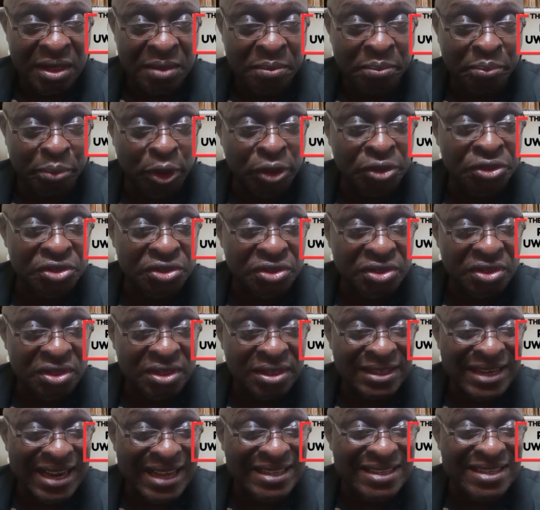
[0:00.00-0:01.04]
But
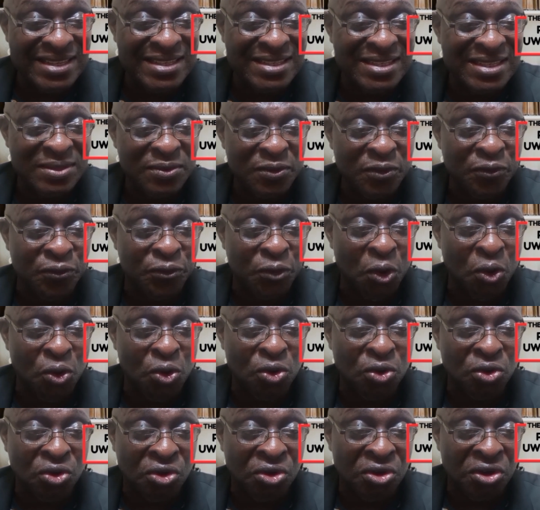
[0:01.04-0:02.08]
that is
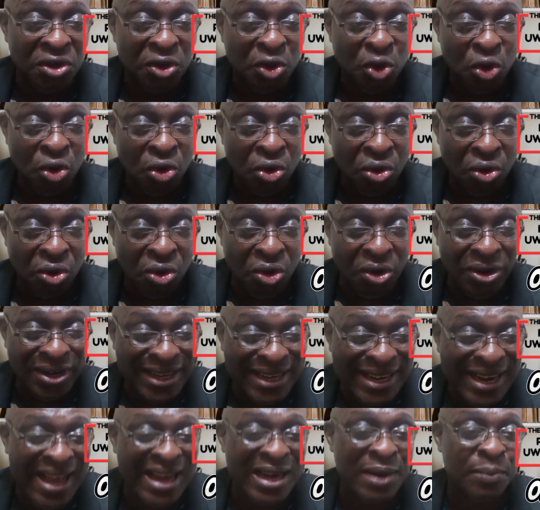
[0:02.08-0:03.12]
for
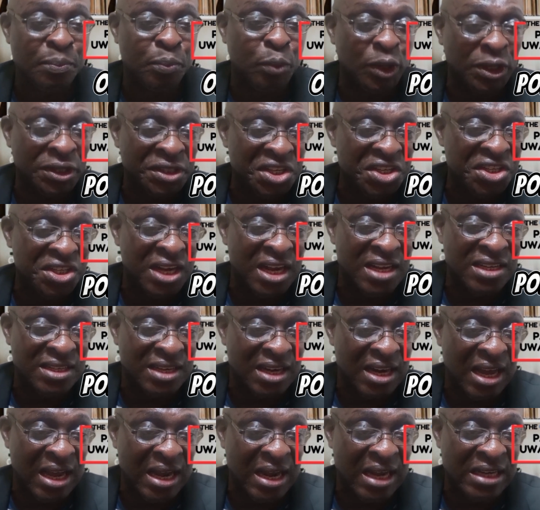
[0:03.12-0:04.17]
ordinary politicians
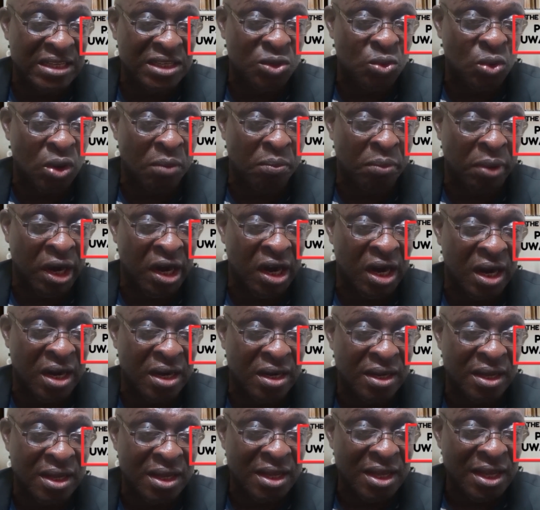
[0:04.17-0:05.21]
like Atiku Abubakar.